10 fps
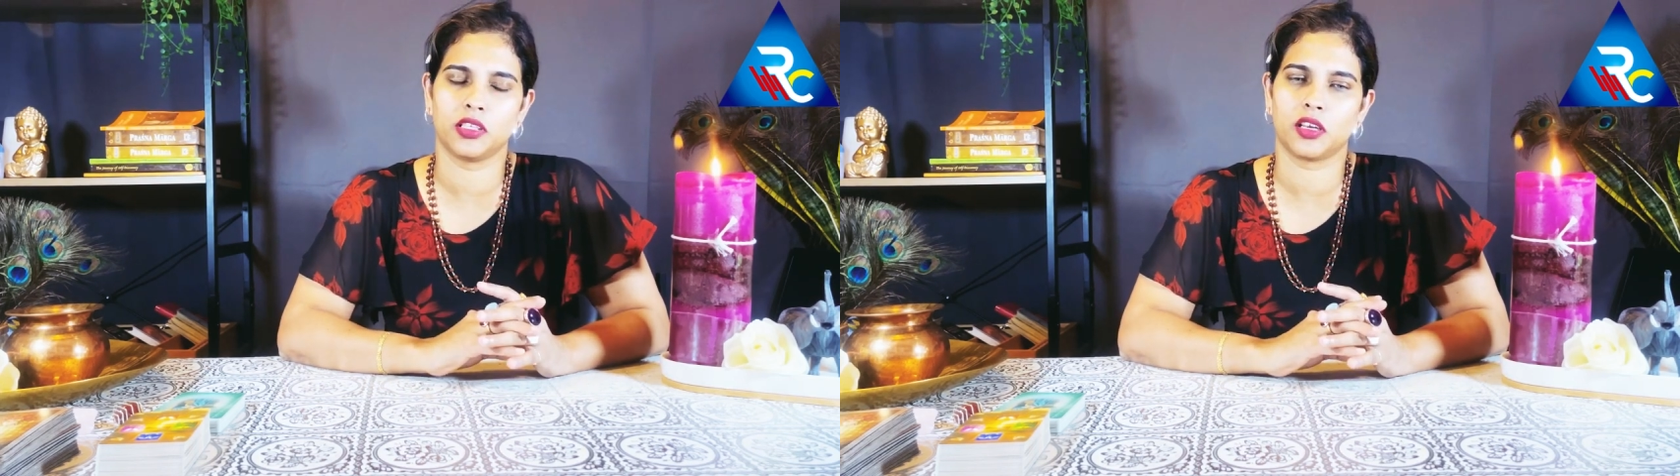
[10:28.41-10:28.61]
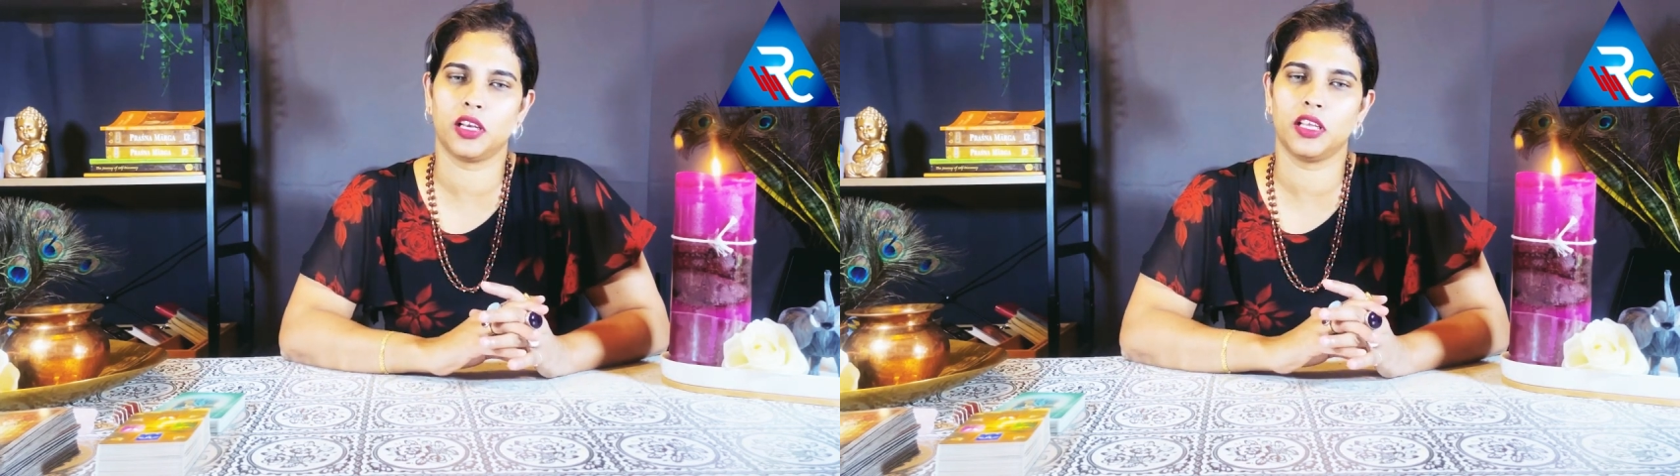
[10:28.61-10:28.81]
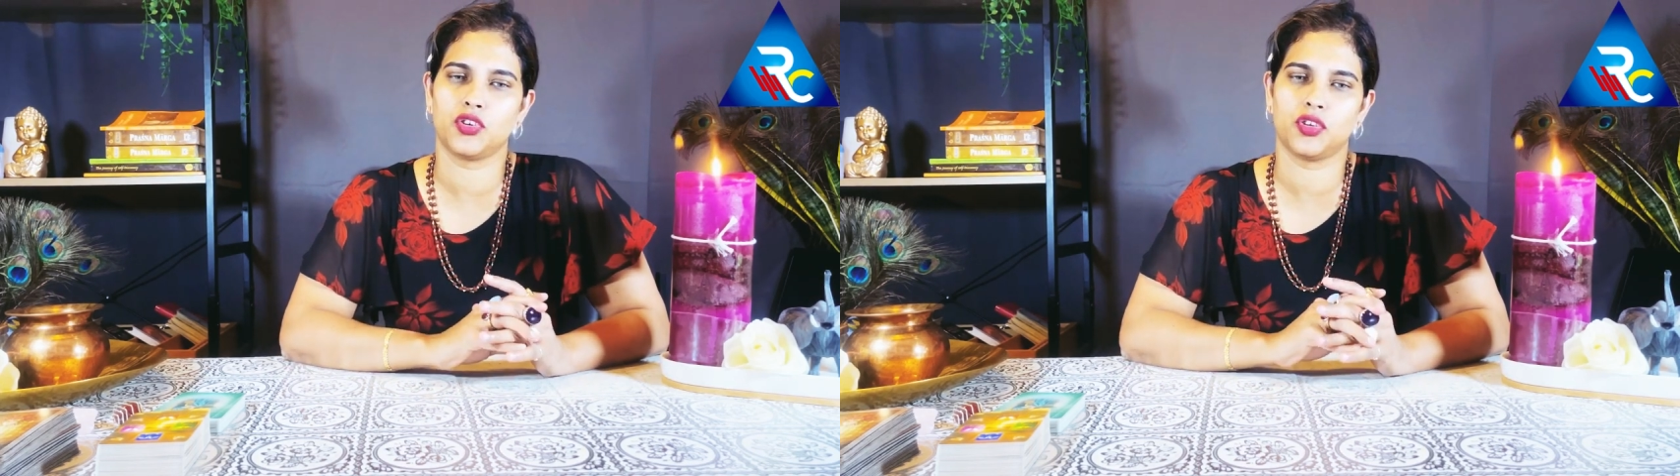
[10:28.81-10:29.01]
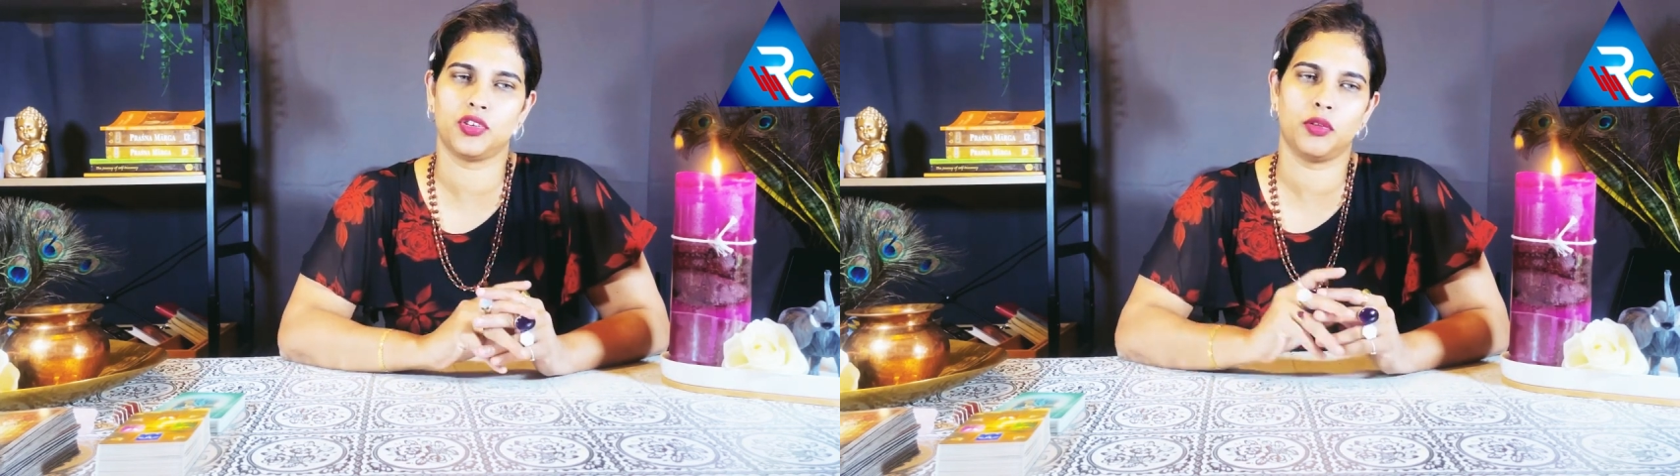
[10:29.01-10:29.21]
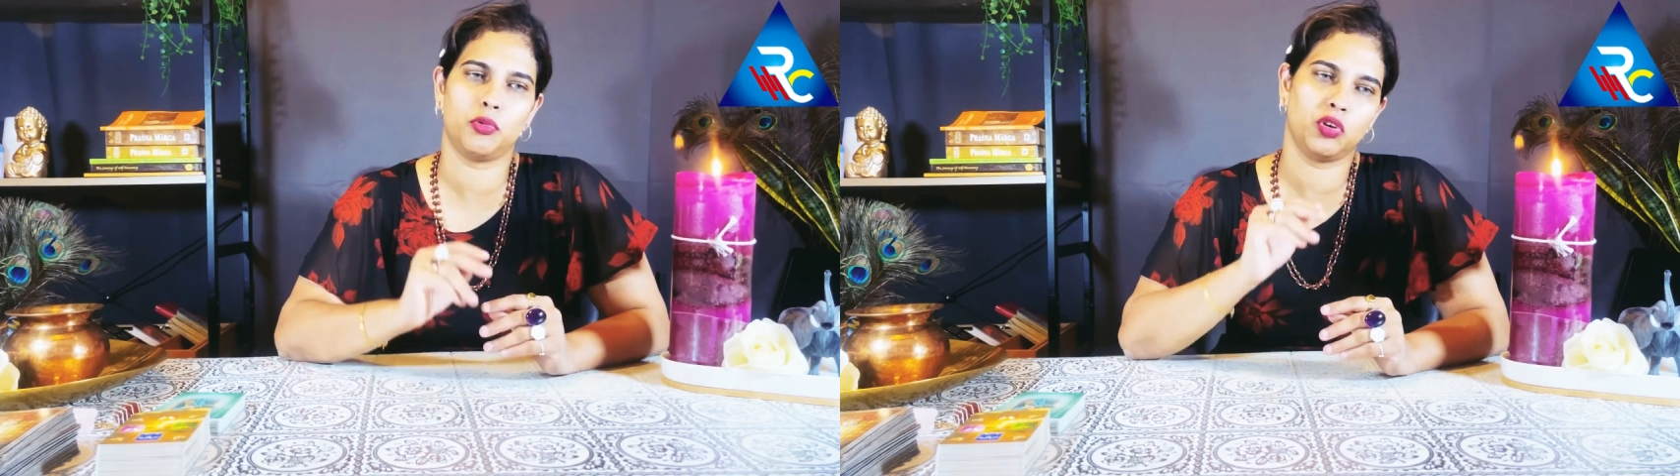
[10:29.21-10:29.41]
the
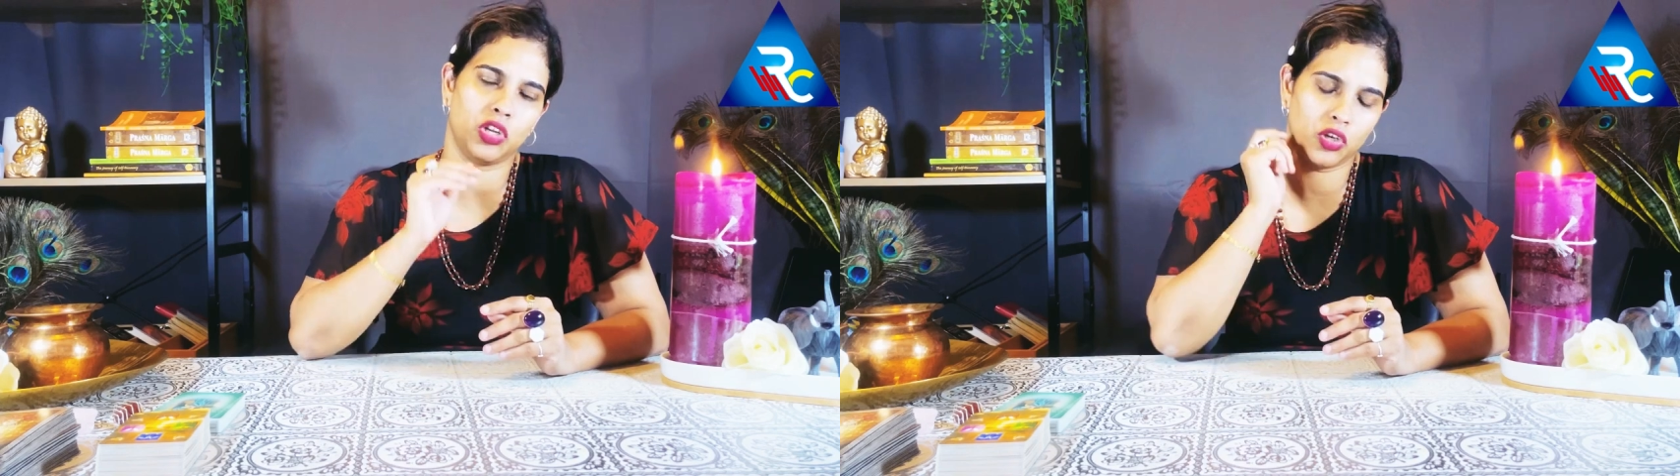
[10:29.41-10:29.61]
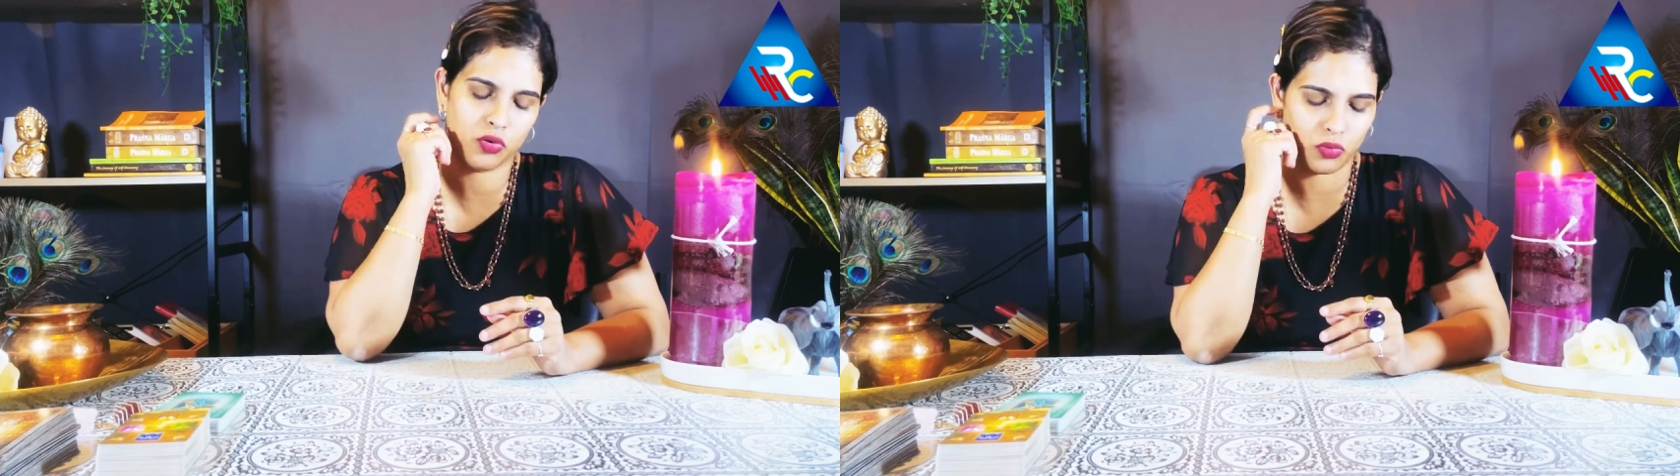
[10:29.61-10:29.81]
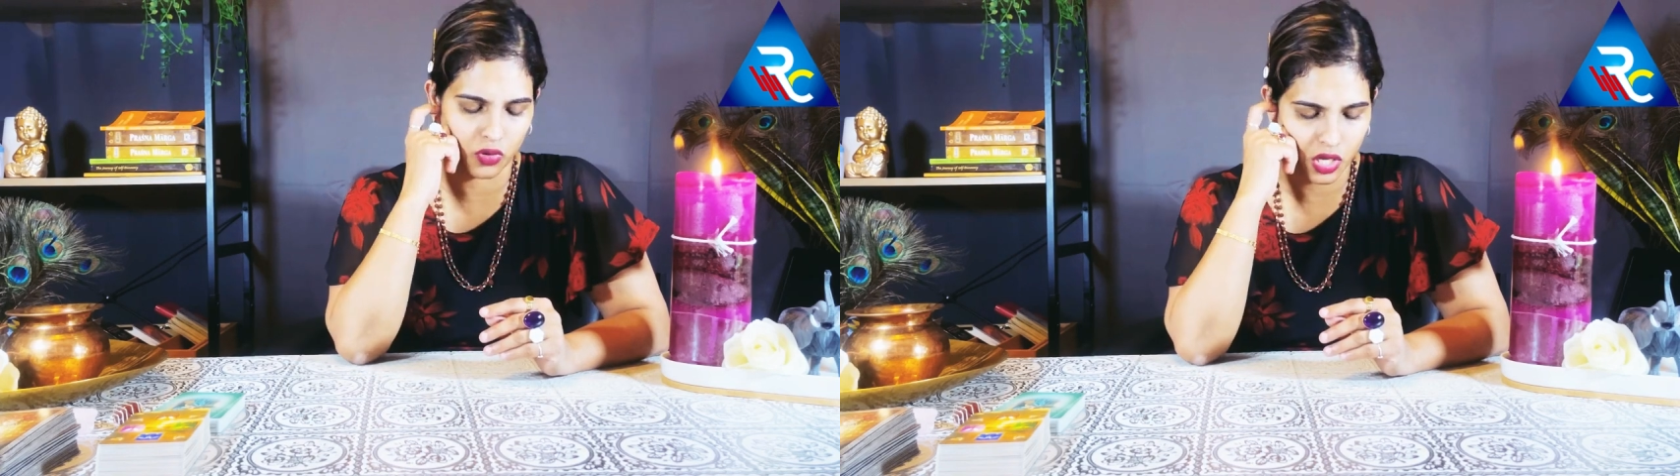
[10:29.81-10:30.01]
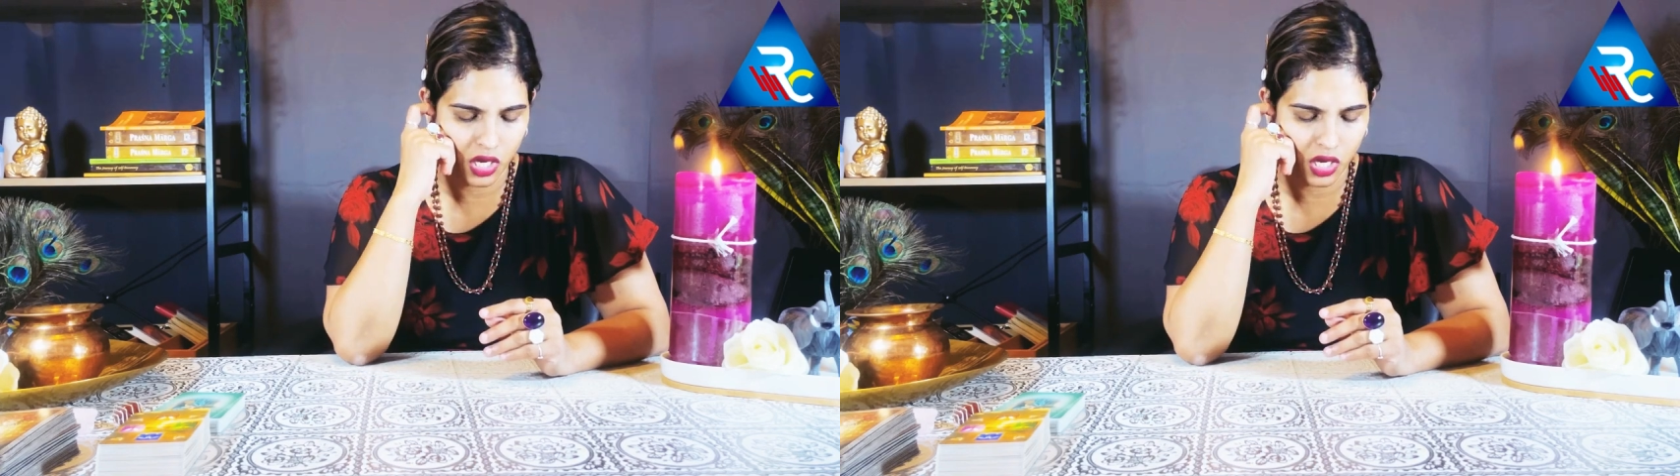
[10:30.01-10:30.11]
relationship, you need to